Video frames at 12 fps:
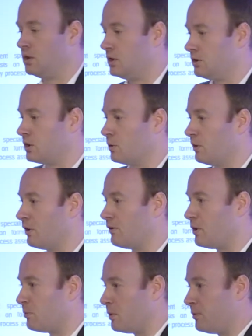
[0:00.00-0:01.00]
So we have
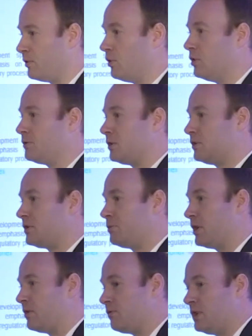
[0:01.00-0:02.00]
a broad
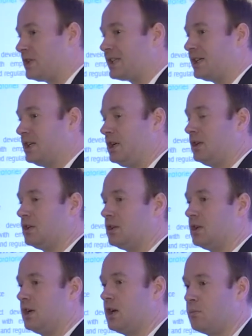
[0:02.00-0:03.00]
spread of risk here,
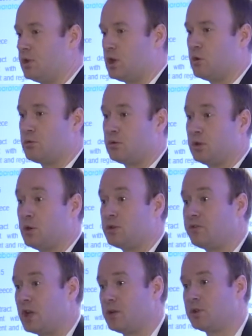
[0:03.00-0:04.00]
low
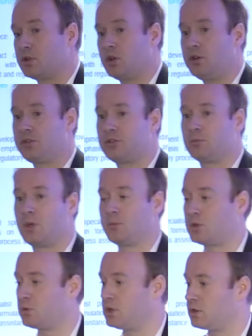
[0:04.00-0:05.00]
development costs, somewhere
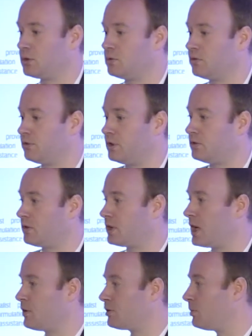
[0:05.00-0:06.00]
between 200,000 and
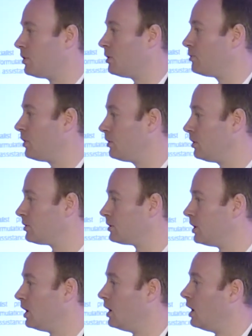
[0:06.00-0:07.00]
300,000 per product,
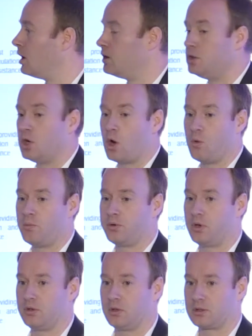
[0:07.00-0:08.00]
known
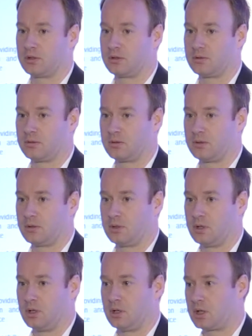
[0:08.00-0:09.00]
product.
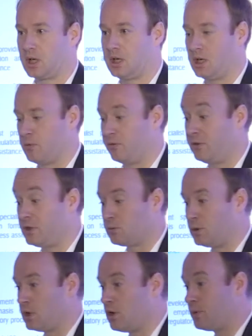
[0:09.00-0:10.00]
Okay, and the reason we
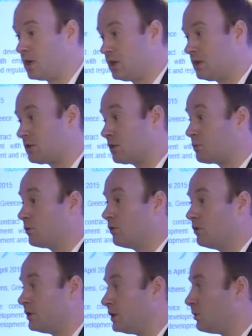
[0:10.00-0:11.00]
know about it is because we're
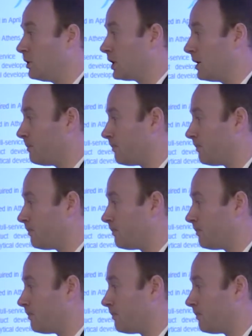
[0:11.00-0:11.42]
already doing it.